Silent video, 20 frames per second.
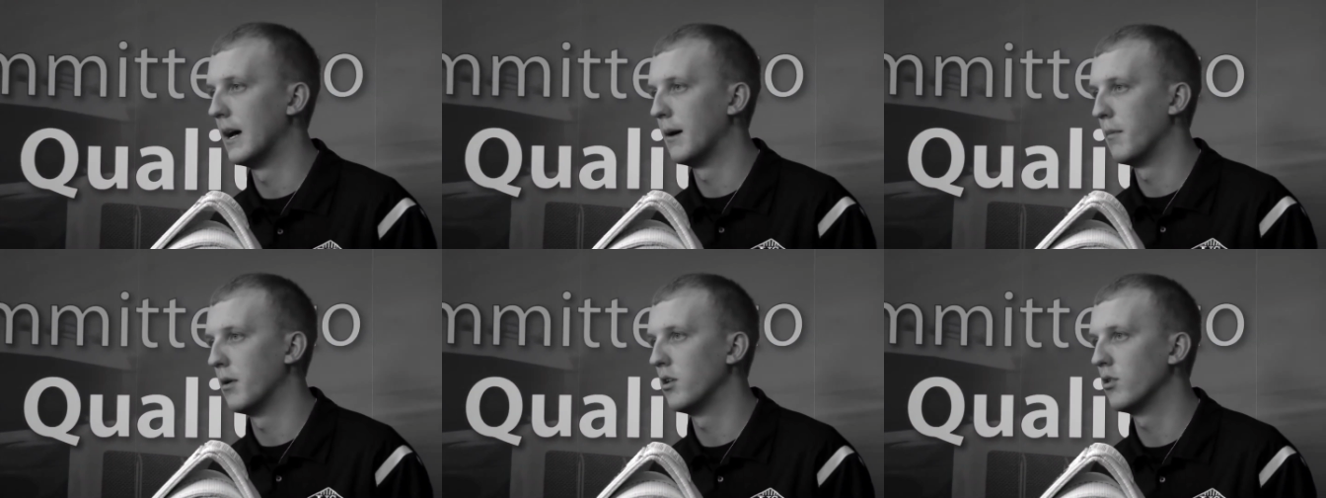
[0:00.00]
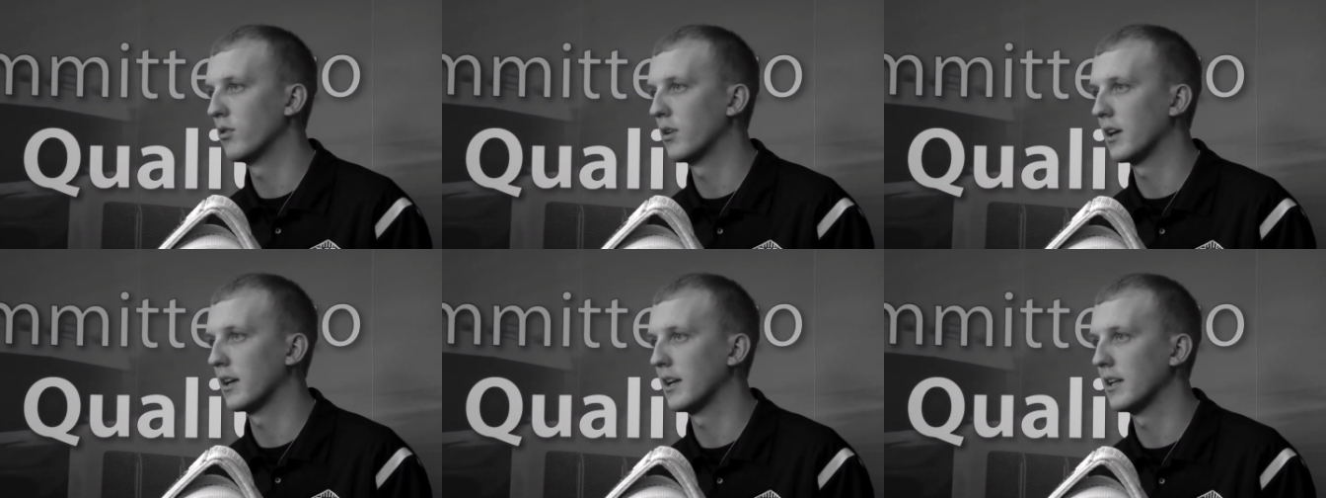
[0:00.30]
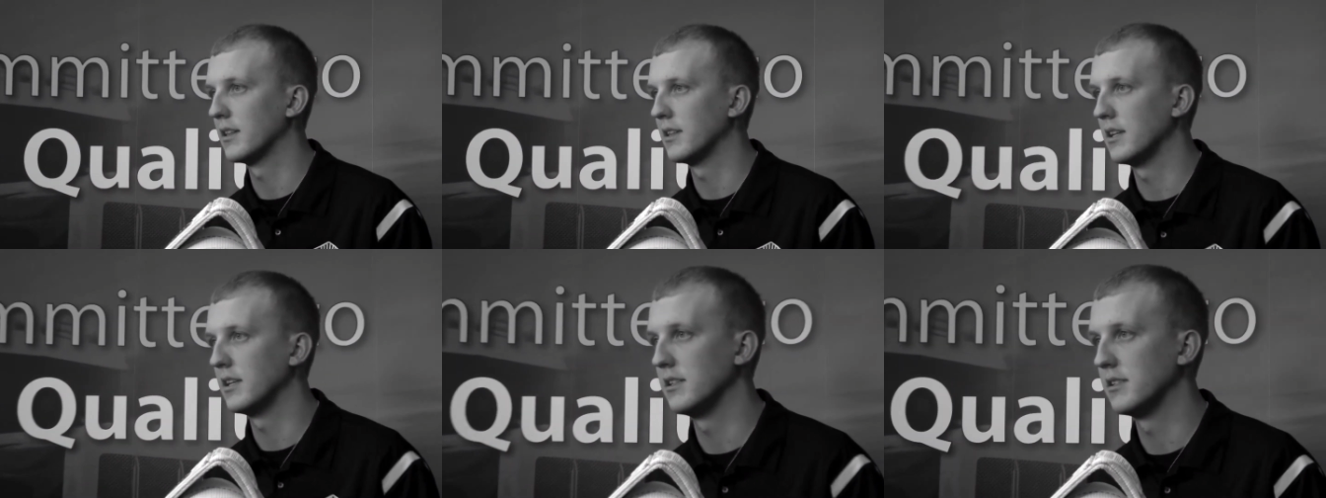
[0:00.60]
um, and you can
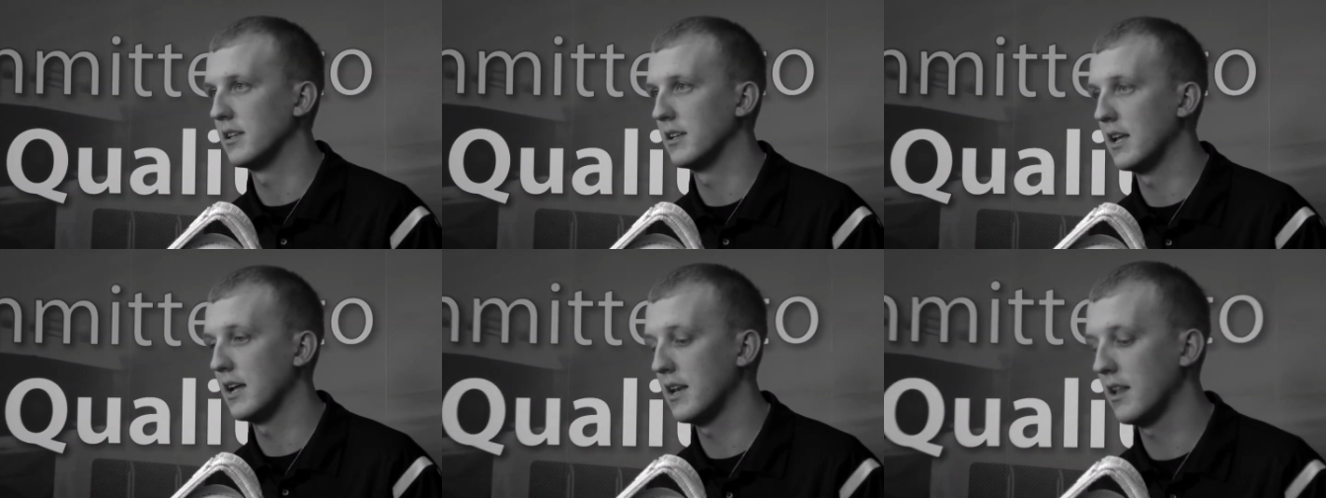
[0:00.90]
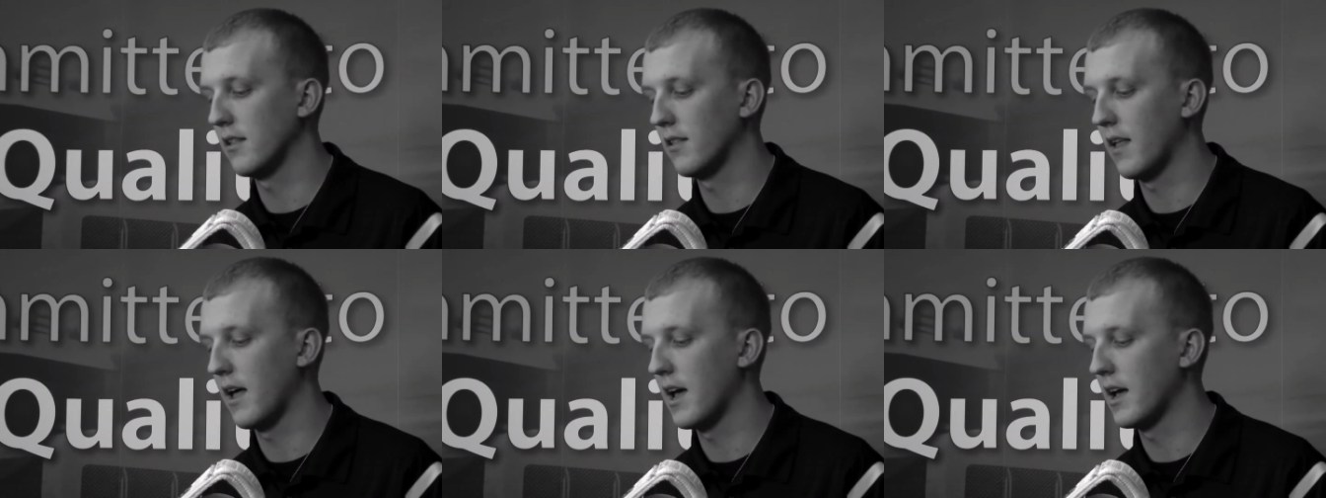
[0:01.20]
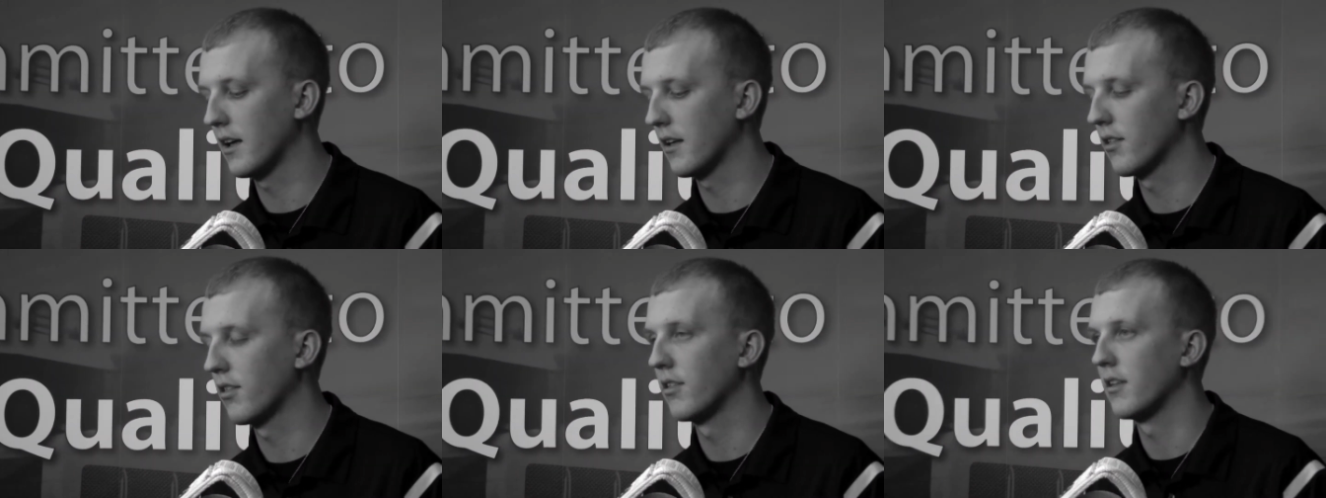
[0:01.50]
get these in any
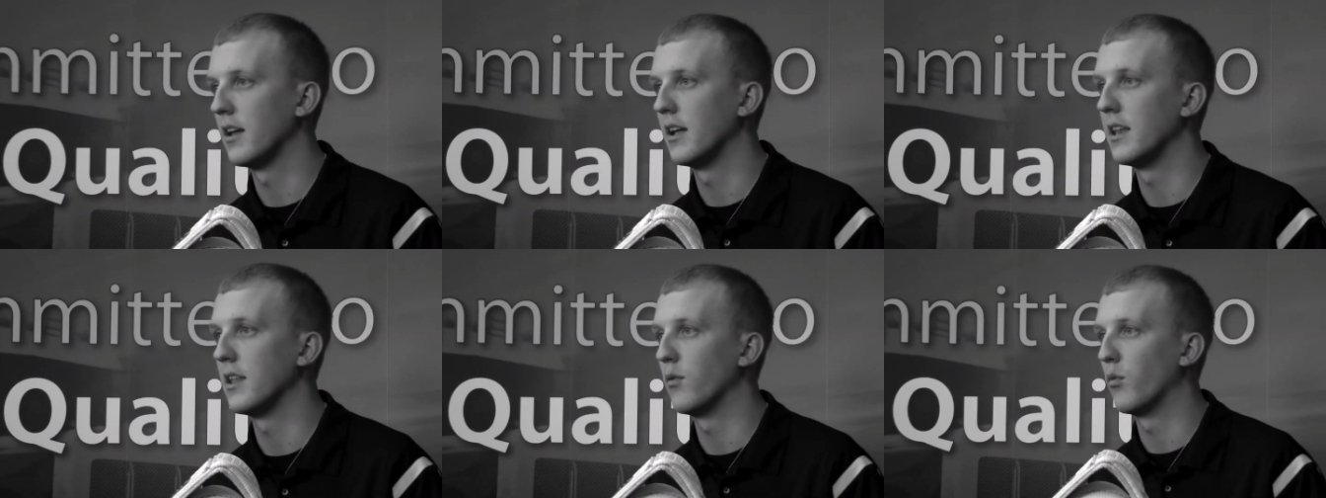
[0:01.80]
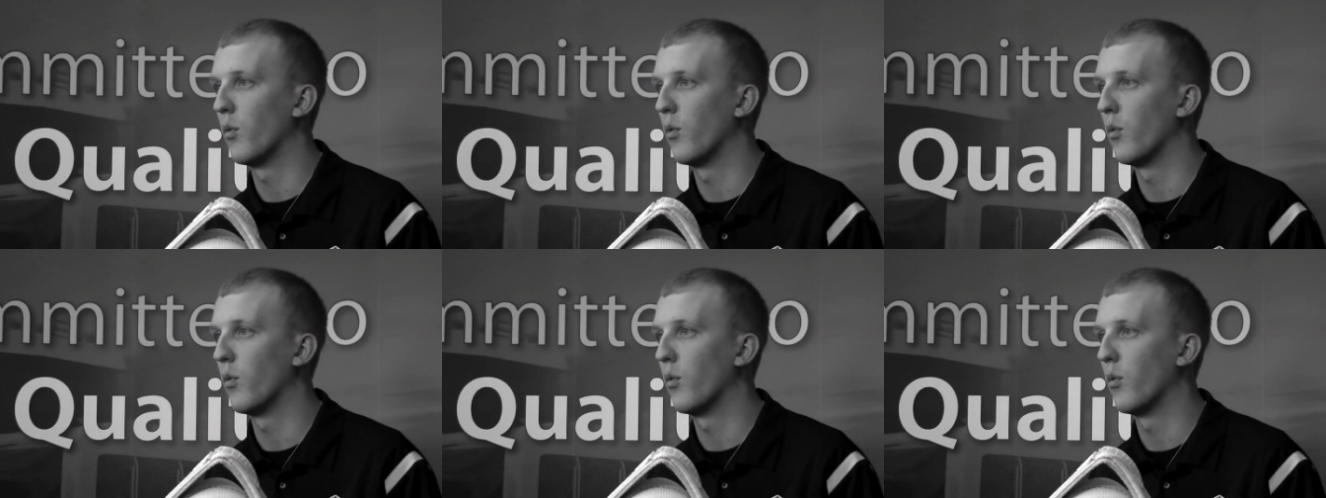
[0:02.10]
length, any